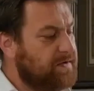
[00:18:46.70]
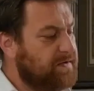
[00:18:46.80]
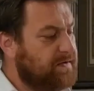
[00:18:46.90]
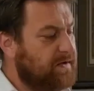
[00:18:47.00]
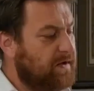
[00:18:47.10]

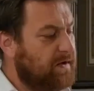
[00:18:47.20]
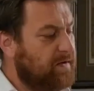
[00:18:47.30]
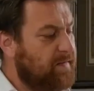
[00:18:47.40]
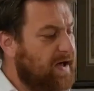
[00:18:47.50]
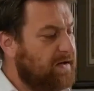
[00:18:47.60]
was
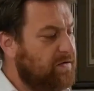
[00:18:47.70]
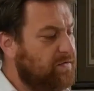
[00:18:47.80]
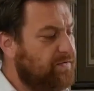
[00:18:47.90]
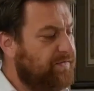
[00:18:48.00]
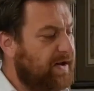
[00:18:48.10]
the man
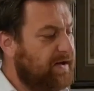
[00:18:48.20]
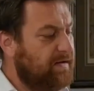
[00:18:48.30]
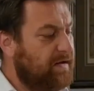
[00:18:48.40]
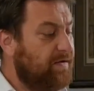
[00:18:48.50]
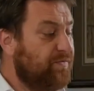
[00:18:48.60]
you fell
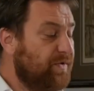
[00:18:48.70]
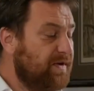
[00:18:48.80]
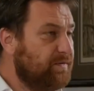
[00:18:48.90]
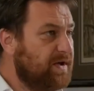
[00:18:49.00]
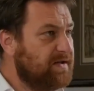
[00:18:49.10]
in love
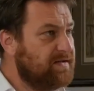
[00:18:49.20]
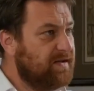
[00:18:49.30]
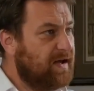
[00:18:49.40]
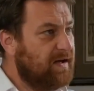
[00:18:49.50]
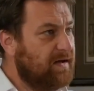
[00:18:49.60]
with, we can
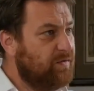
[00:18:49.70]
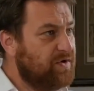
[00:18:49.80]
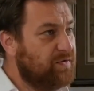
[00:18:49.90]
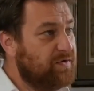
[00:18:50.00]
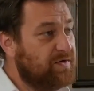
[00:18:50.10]
say,
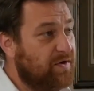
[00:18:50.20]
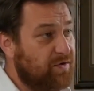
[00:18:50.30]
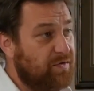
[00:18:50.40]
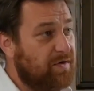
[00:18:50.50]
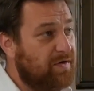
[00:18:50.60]
which was
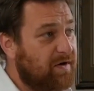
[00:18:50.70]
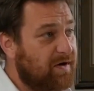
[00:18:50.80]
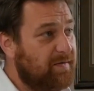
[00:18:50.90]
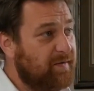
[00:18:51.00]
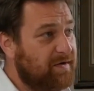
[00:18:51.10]
a crook,
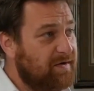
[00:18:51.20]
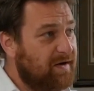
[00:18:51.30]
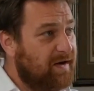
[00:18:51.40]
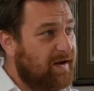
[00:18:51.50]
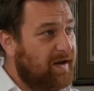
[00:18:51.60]
a criminal.